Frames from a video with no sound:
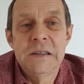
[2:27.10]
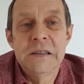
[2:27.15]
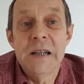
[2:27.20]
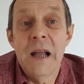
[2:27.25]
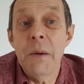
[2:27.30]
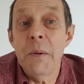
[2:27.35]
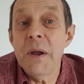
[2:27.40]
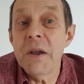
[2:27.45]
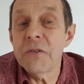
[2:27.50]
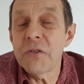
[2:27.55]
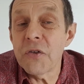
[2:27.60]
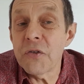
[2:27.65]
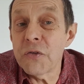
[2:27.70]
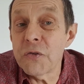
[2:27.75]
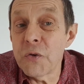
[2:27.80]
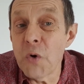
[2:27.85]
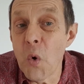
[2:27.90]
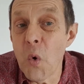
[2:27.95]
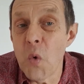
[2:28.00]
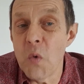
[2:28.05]
Now, here's a
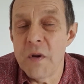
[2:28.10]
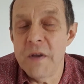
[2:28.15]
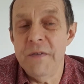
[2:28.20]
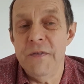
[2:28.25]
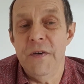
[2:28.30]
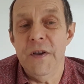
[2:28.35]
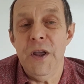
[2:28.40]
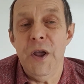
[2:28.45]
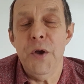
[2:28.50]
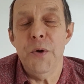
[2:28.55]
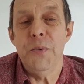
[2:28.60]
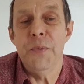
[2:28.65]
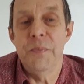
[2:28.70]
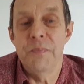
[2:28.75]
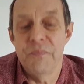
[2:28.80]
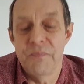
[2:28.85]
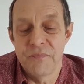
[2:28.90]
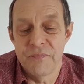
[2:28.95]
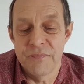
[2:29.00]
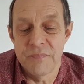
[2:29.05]
story for you.
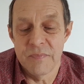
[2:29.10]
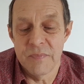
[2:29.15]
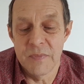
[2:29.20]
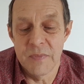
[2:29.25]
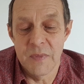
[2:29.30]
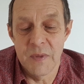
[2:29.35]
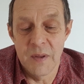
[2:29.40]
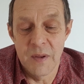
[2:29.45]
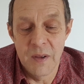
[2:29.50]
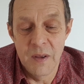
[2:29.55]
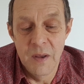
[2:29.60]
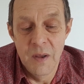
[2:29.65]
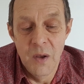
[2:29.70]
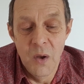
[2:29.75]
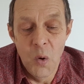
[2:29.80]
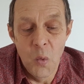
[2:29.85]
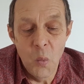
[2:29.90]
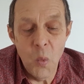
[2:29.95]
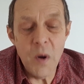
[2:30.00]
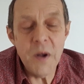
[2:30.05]

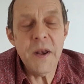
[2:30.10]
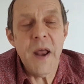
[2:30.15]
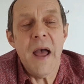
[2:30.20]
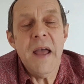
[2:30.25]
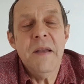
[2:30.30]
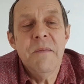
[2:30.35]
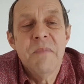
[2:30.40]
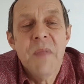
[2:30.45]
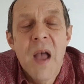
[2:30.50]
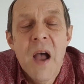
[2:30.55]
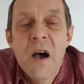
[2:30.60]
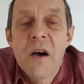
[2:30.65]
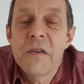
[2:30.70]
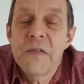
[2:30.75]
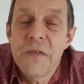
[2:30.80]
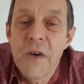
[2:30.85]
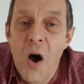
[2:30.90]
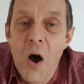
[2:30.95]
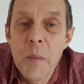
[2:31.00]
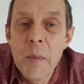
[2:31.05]
One day,
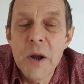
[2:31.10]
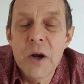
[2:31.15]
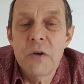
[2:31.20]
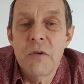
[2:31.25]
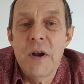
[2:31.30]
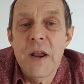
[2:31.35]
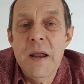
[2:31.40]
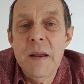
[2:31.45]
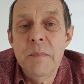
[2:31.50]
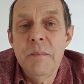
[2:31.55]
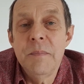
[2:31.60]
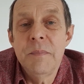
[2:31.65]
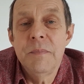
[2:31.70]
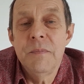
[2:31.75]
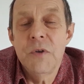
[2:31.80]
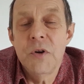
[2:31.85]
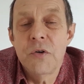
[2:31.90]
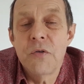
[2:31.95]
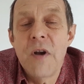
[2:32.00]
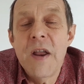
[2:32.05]
Farmer Green
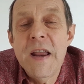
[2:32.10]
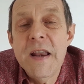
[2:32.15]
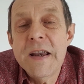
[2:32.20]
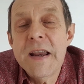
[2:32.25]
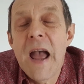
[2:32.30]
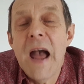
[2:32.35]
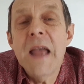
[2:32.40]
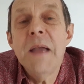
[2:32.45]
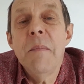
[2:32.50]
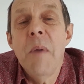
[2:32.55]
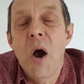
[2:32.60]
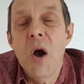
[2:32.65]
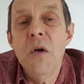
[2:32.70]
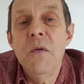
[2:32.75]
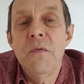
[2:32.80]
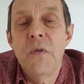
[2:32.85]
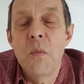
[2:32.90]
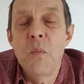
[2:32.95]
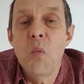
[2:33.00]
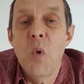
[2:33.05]
came
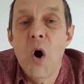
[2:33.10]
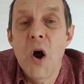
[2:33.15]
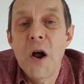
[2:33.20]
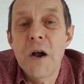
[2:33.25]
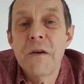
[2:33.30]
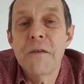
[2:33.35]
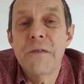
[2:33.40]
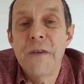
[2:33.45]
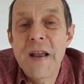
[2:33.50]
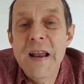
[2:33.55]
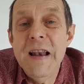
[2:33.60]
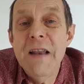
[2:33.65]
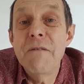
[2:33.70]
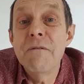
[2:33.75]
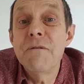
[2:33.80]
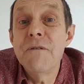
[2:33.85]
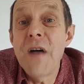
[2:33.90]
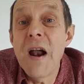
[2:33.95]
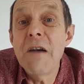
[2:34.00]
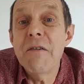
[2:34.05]
home from work
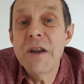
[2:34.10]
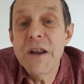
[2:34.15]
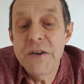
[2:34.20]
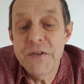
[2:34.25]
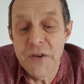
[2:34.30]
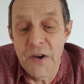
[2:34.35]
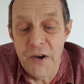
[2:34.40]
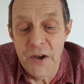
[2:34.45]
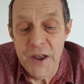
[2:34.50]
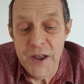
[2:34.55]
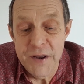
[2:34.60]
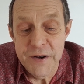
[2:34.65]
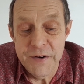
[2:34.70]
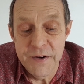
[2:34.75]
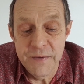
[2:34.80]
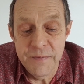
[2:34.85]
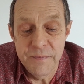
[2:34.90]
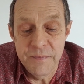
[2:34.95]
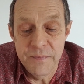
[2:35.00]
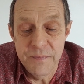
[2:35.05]
feeling very tired,
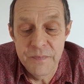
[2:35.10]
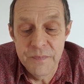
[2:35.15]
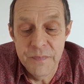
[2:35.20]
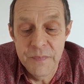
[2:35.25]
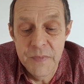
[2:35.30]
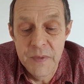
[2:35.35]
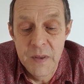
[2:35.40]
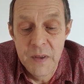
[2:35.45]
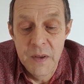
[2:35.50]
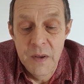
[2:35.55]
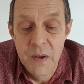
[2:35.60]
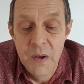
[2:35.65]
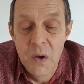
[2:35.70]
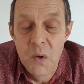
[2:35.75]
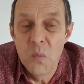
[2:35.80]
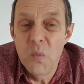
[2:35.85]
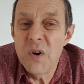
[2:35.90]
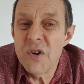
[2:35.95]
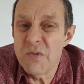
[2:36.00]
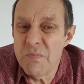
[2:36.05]

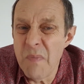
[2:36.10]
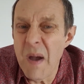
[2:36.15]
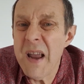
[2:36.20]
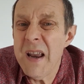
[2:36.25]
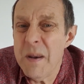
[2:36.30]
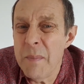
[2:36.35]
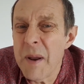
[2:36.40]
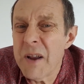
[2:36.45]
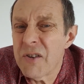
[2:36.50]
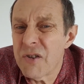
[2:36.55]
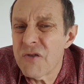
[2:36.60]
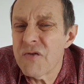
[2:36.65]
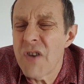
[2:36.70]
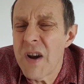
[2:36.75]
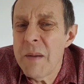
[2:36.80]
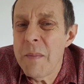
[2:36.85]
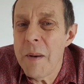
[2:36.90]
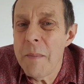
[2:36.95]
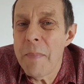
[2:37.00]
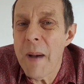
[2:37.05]
which made him
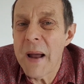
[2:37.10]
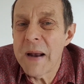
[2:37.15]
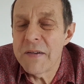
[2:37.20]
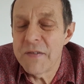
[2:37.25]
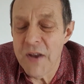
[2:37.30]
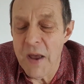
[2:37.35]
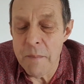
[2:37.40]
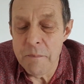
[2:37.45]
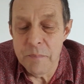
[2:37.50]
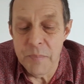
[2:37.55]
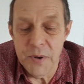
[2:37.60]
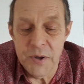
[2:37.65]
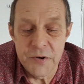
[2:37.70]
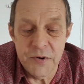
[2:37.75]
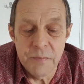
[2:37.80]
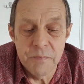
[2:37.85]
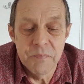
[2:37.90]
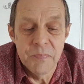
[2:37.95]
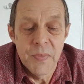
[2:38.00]
extremely bad-tempered.